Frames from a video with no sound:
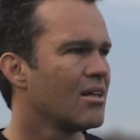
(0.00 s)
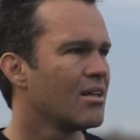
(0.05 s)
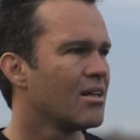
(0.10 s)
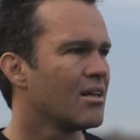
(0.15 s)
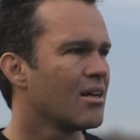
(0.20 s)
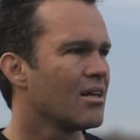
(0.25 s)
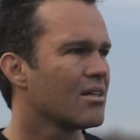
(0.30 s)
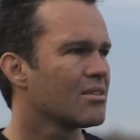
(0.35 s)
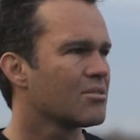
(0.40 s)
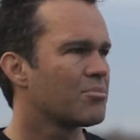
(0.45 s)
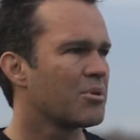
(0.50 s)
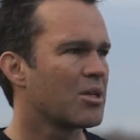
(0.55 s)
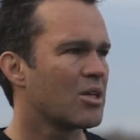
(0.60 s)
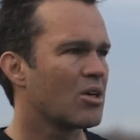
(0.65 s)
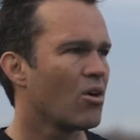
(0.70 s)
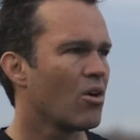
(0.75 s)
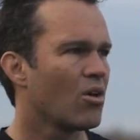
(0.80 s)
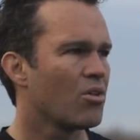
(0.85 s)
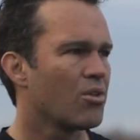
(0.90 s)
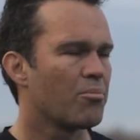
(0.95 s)
uh, it's been
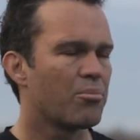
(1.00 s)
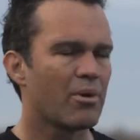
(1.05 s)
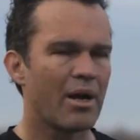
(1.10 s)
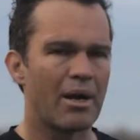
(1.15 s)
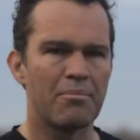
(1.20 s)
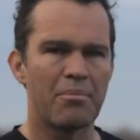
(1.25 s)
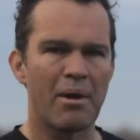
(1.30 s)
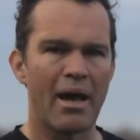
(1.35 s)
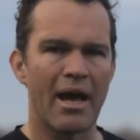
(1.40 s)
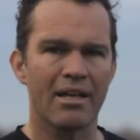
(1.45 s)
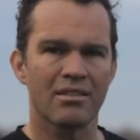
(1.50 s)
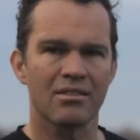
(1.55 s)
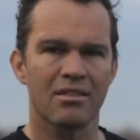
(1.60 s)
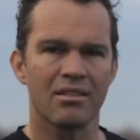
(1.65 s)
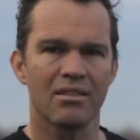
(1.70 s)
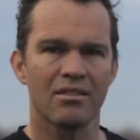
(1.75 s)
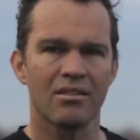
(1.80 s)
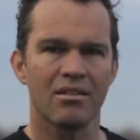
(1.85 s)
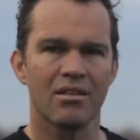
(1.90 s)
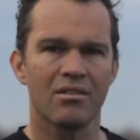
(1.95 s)
called the
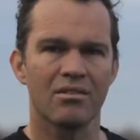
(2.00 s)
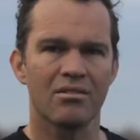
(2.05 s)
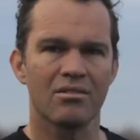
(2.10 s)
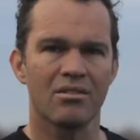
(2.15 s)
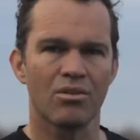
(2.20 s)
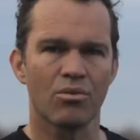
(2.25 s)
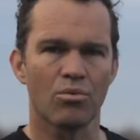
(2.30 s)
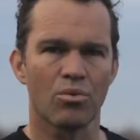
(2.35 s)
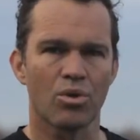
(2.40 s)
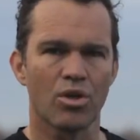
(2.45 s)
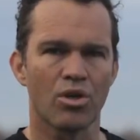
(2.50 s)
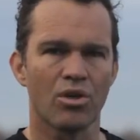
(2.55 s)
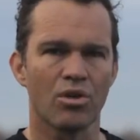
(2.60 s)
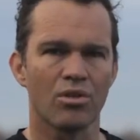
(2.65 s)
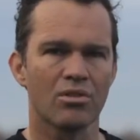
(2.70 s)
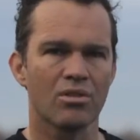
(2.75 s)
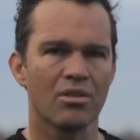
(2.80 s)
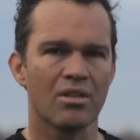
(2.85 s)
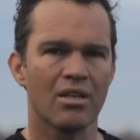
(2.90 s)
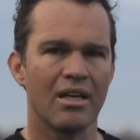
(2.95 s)
breadbasket to the
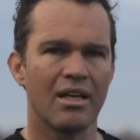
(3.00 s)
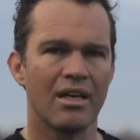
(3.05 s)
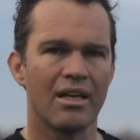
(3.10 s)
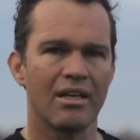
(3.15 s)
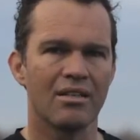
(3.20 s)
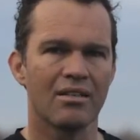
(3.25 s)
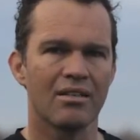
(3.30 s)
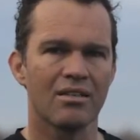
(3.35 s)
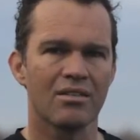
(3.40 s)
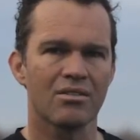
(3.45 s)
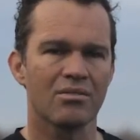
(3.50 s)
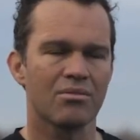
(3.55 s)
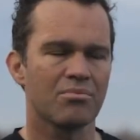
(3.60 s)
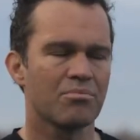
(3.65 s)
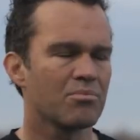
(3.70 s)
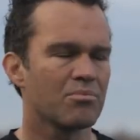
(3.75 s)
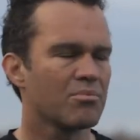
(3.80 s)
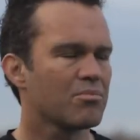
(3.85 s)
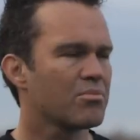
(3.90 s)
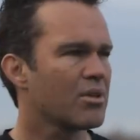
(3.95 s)
world. And this
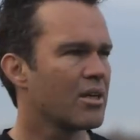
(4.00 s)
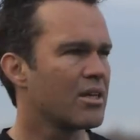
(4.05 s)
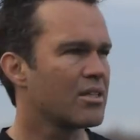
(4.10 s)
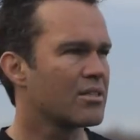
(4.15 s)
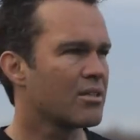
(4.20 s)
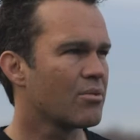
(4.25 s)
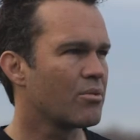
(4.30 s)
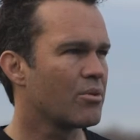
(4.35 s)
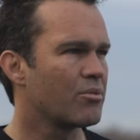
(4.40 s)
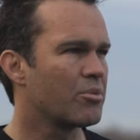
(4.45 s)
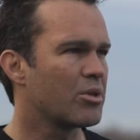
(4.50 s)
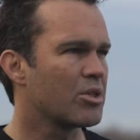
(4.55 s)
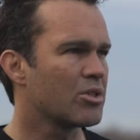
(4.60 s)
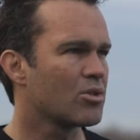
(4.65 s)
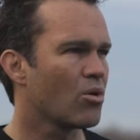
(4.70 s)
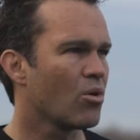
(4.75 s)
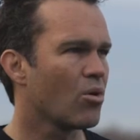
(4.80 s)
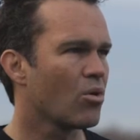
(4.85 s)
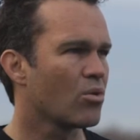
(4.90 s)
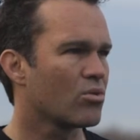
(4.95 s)
place that we've been
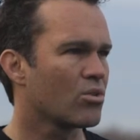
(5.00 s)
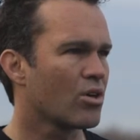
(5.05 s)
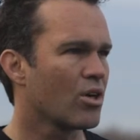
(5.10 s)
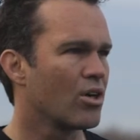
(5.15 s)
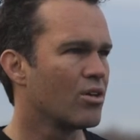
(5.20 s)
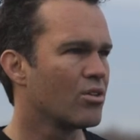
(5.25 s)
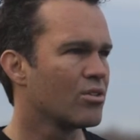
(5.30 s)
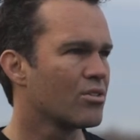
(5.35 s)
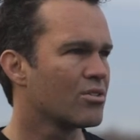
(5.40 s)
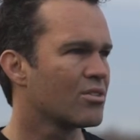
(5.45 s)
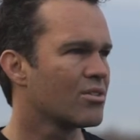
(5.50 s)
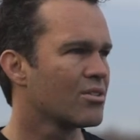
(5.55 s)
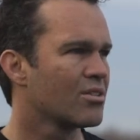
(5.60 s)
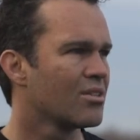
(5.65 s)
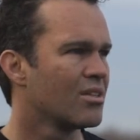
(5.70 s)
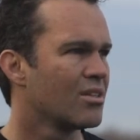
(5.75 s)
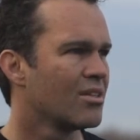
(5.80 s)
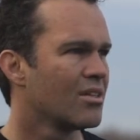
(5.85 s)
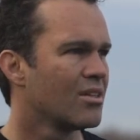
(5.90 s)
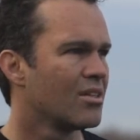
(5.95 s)
told grows
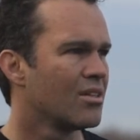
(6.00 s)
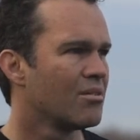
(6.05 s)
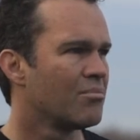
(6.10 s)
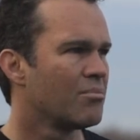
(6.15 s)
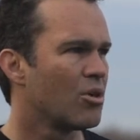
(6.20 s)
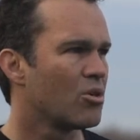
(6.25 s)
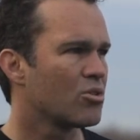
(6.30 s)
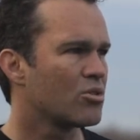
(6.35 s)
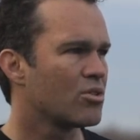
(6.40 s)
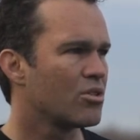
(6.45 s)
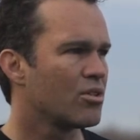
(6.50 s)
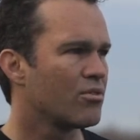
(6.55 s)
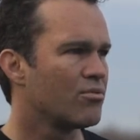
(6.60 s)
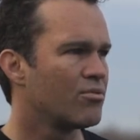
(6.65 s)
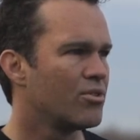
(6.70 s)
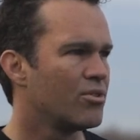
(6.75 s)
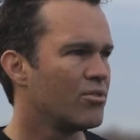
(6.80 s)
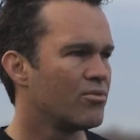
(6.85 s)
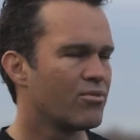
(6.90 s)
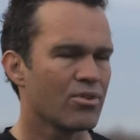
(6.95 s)
most of the
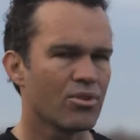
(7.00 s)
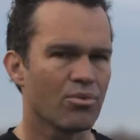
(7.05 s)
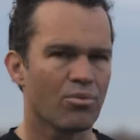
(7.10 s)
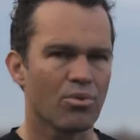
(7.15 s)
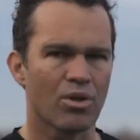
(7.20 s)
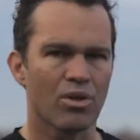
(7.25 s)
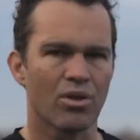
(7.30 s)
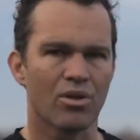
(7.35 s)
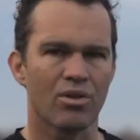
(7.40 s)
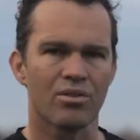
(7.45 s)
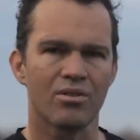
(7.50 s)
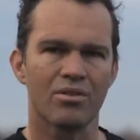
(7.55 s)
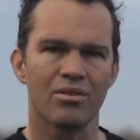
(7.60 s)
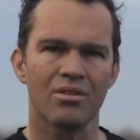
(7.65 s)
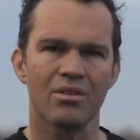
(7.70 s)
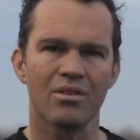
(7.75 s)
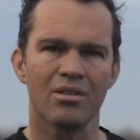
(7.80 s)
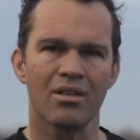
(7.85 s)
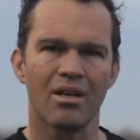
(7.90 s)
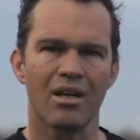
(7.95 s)
food for the world.
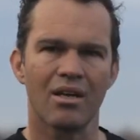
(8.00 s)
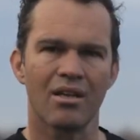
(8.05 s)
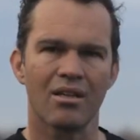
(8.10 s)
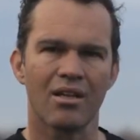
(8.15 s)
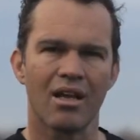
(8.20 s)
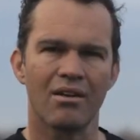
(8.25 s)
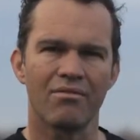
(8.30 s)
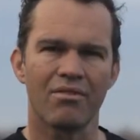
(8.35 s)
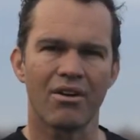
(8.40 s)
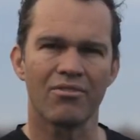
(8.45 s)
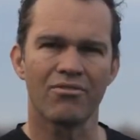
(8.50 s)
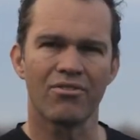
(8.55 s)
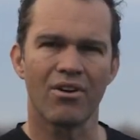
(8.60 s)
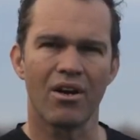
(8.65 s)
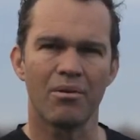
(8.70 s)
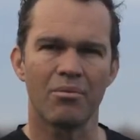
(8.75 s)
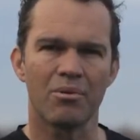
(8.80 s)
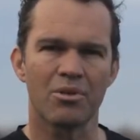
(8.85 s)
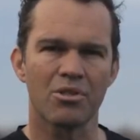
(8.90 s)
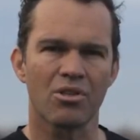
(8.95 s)
Uh, a lot of our
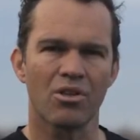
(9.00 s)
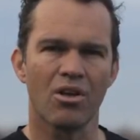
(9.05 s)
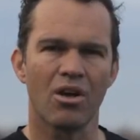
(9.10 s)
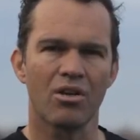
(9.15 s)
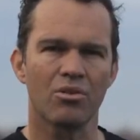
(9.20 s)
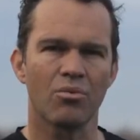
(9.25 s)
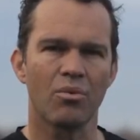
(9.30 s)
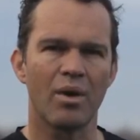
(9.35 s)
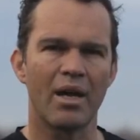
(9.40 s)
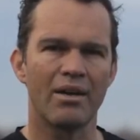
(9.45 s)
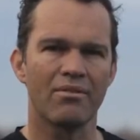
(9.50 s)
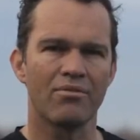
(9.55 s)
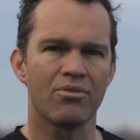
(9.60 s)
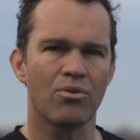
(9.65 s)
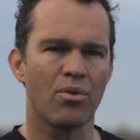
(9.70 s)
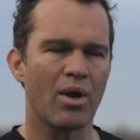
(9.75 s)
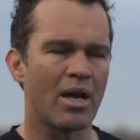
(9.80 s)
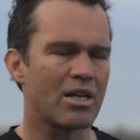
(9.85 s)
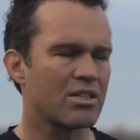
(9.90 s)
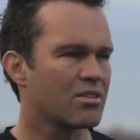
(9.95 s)
farmers along the way have
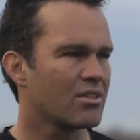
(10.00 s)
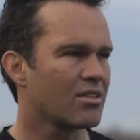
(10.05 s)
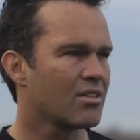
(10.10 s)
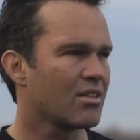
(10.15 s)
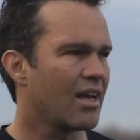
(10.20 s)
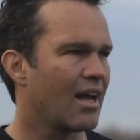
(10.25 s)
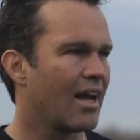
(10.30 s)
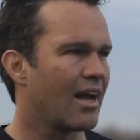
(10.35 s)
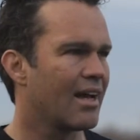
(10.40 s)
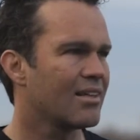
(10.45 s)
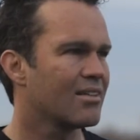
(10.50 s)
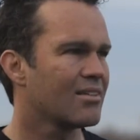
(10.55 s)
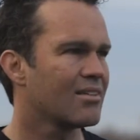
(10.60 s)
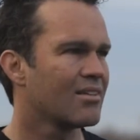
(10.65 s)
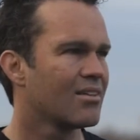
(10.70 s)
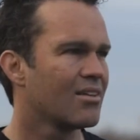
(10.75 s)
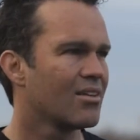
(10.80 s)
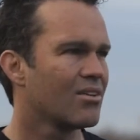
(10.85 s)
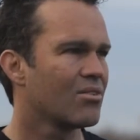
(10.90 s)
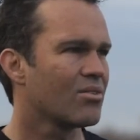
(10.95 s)
questioned that
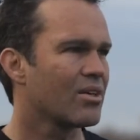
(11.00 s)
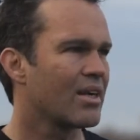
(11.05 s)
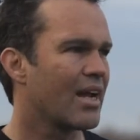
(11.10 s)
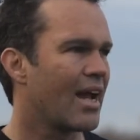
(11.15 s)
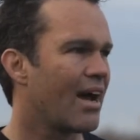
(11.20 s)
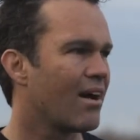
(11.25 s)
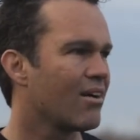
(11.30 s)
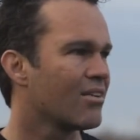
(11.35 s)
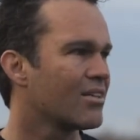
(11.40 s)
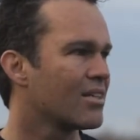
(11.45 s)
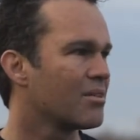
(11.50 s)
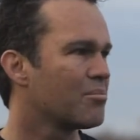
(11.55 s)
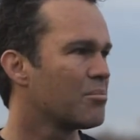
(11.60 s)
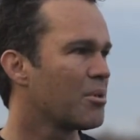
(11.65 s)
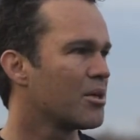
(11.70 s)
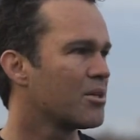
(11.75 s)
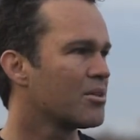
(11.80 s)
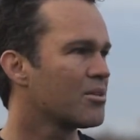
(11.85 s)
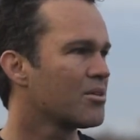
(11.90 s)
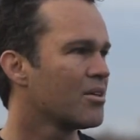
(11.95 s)
reality,
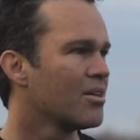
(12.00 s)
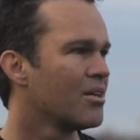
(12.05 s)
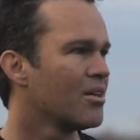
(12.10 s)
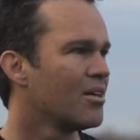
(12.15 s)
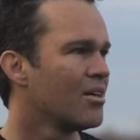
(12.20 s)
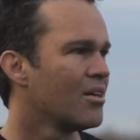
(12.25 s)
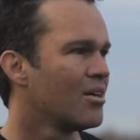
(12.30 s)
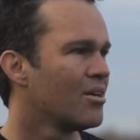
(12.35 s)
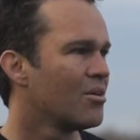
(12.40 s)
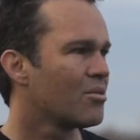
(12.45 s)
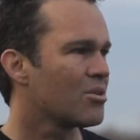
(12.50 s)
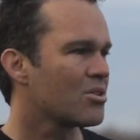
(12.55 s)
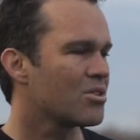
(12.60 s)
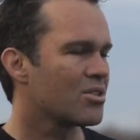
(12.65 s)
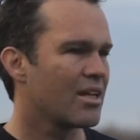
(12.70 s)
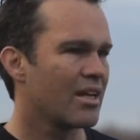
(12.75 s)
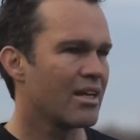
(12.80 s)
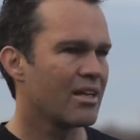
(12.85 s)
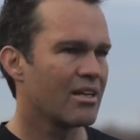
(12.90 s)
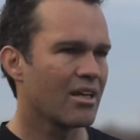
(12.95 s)
but we're
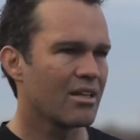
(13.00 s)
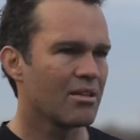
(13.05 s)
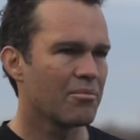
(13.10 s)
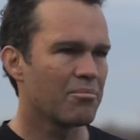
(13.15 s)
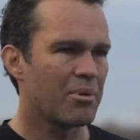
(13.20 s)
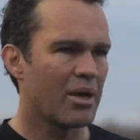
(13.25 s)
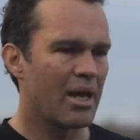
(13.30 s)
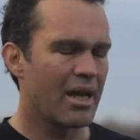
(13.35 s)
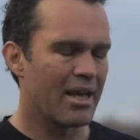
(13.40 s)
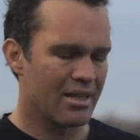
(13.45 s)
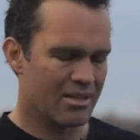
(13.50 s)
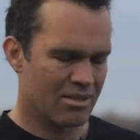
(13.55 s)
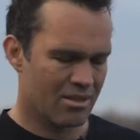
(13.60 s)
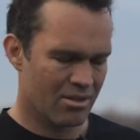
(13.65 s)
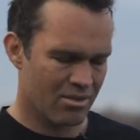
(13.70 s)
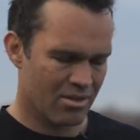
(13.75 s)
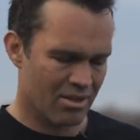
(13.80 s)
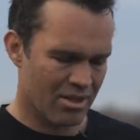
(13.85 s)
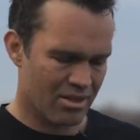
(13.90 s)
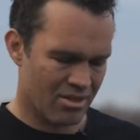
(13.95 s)
standing on the banks
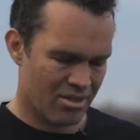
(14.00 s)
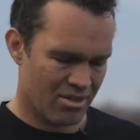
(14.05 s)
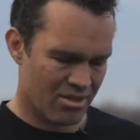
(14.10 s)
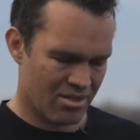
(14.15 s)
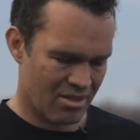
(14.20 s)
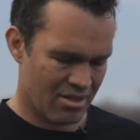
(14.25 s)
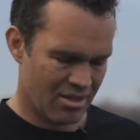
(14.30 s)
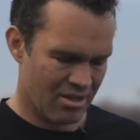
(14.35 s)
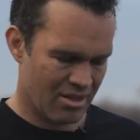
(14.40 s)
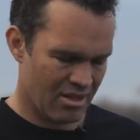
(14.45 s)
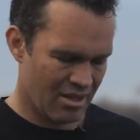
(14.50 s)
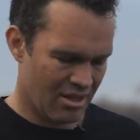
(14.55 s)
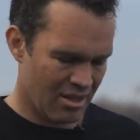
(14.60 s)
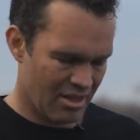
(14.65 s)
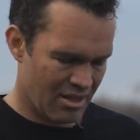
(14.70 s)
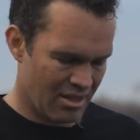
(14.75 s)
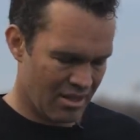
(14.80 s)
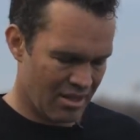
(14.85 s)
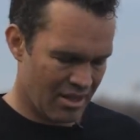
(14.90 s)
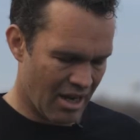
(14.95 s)
and there's
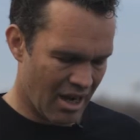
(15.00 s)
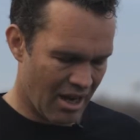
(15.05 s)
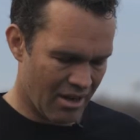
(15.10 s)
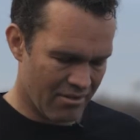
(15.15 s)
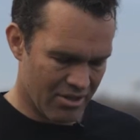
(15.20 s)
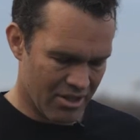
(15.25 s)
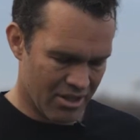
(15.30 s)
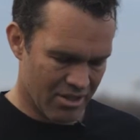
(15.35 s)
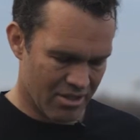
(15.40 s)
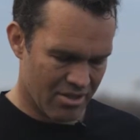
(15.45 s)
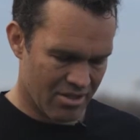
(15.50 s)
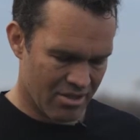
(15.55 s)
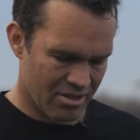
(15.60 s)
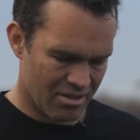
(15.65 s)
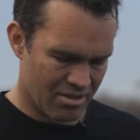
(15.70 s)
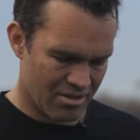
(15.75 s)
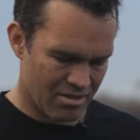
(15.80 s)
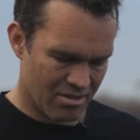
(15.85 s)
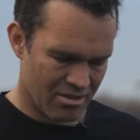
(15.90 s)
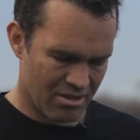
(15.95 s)
the obvious